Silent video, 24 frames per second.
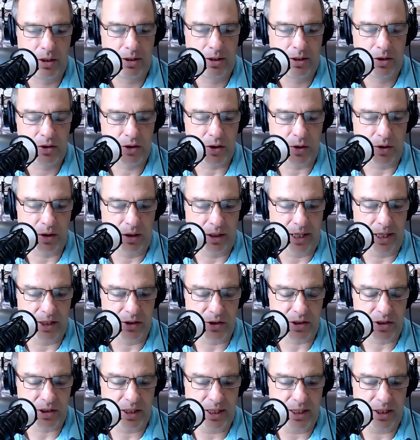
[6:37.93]
So the
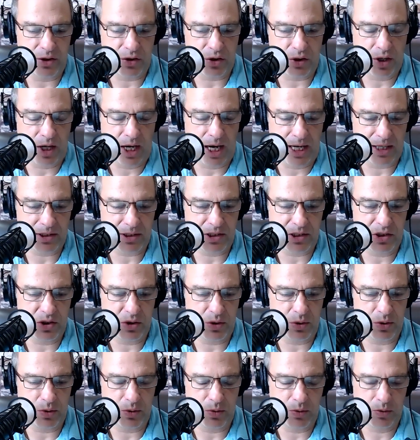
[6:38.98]
legislature has to
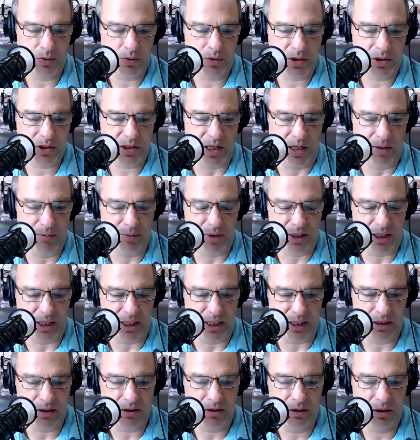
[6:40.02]
do
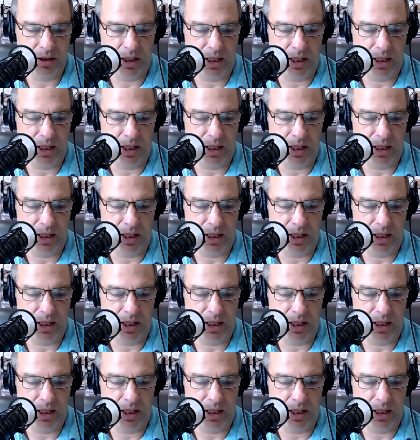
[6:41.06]
something